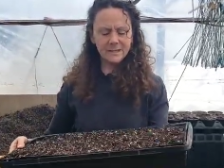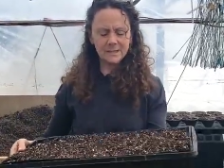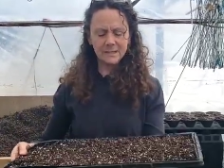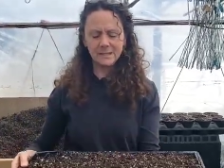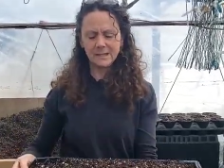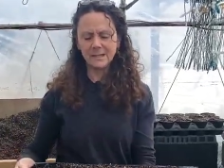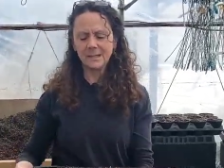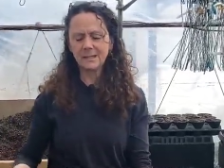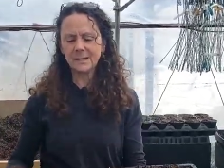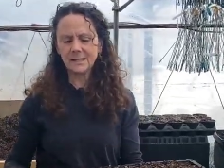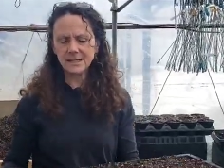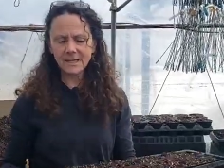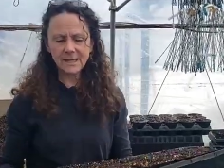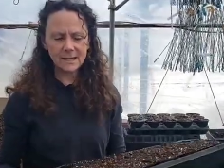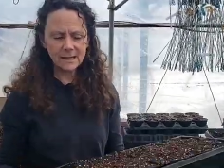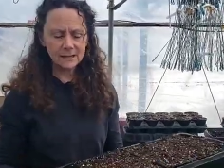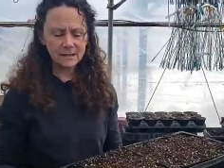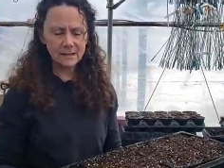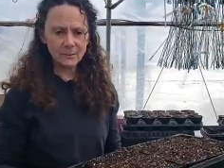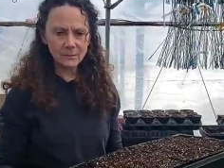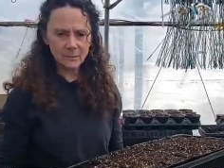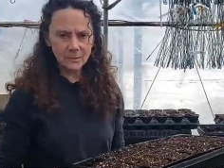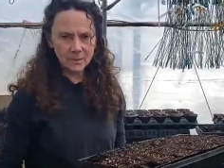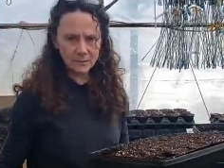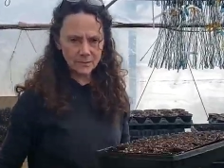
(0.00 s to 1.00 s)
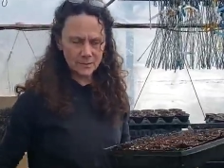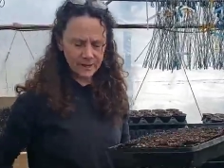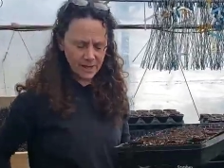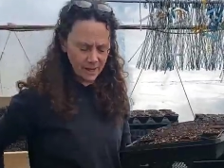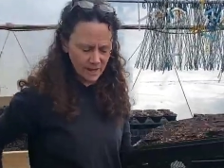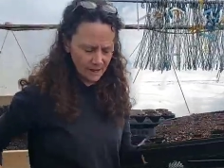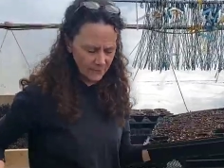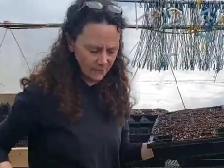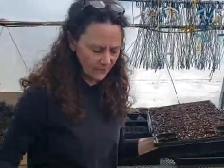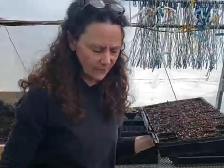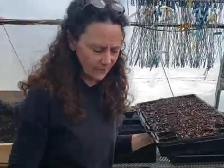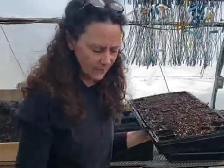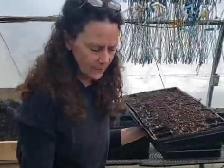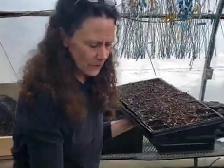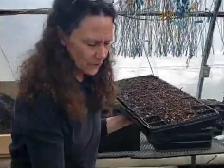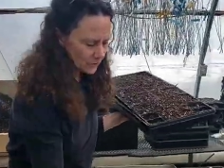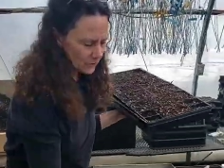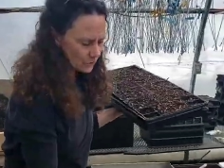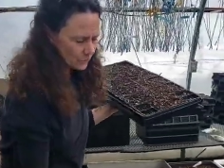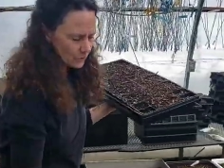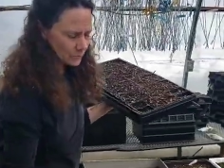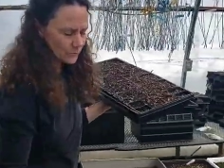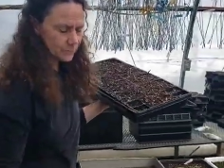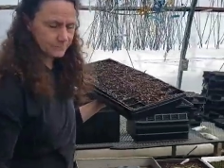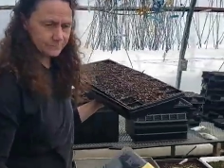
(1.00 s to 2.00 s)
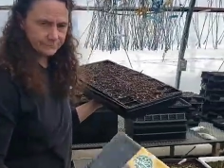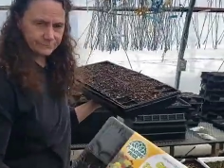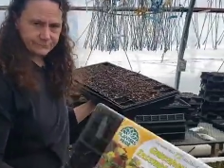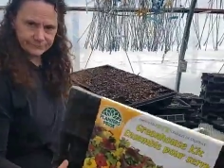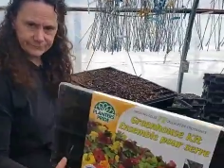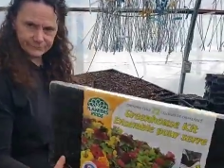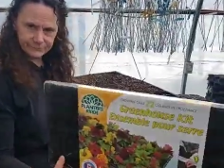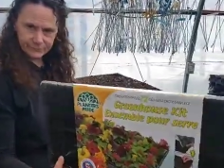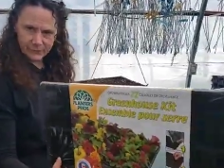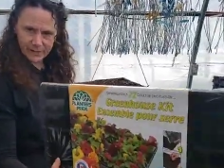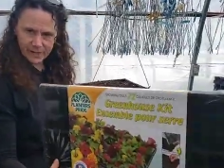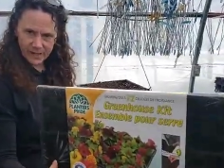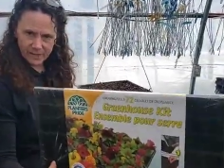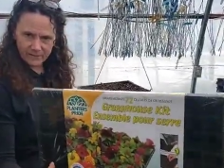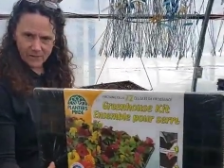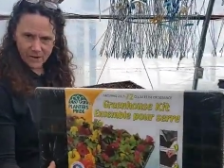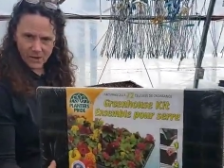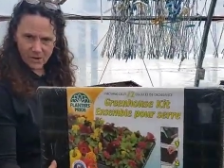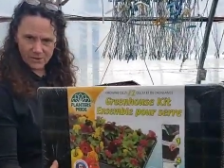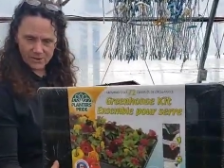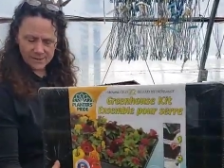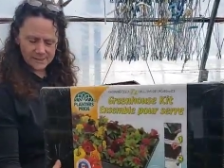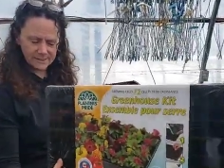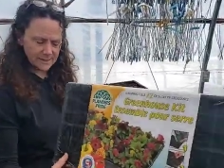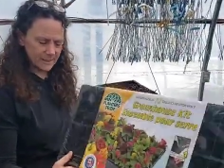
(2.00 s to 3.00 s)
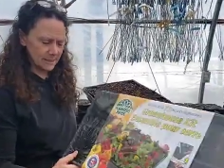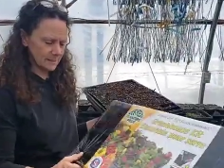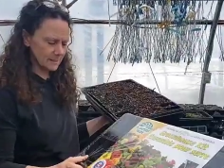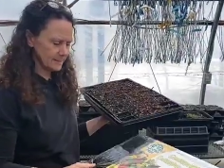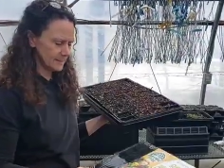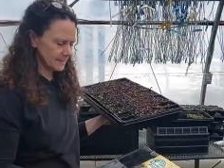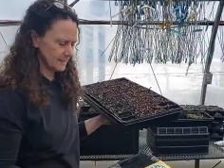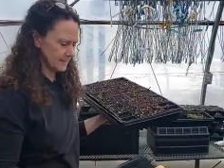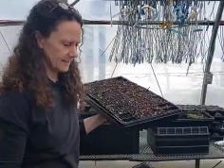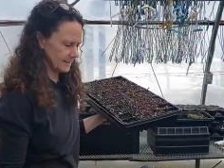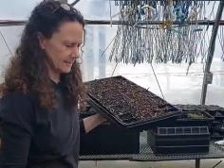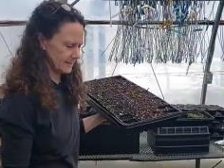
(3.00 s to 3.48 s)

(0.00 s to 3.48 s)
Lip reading: The little kit that we would have for you, we have all the cells in